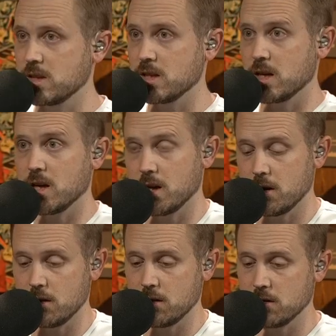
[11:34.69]
seen
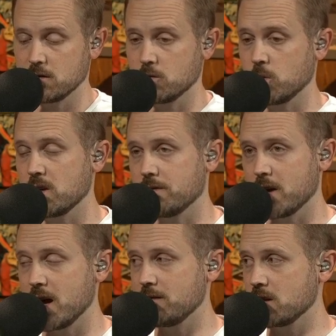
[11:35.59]
uh, this is week
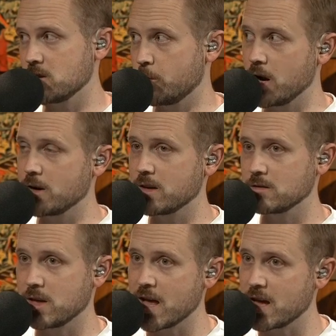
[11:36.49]
five. AJ Brown
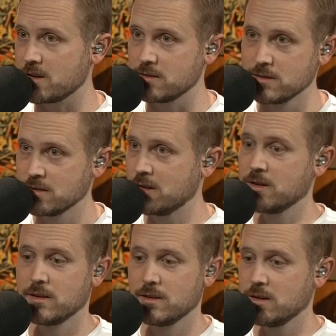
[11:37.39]
hasn't had
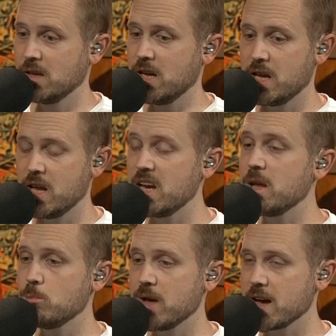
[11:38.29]
a,
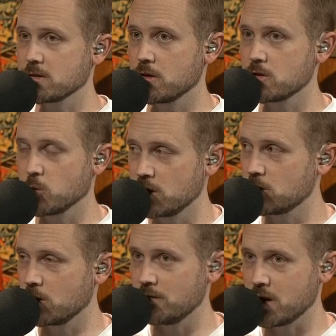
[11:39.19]
an impact on the
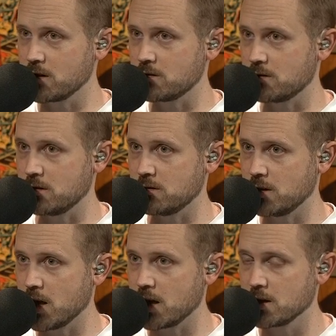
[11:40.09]
2020 fantasy
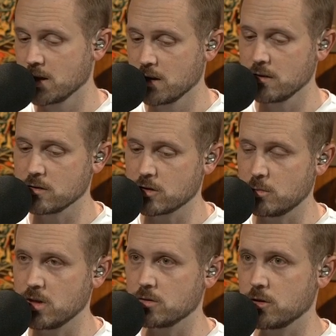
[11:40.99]
season yet. Sure. It, this
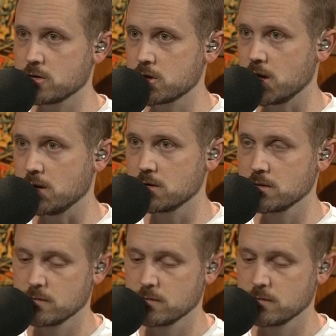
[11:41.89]
could be his first chance.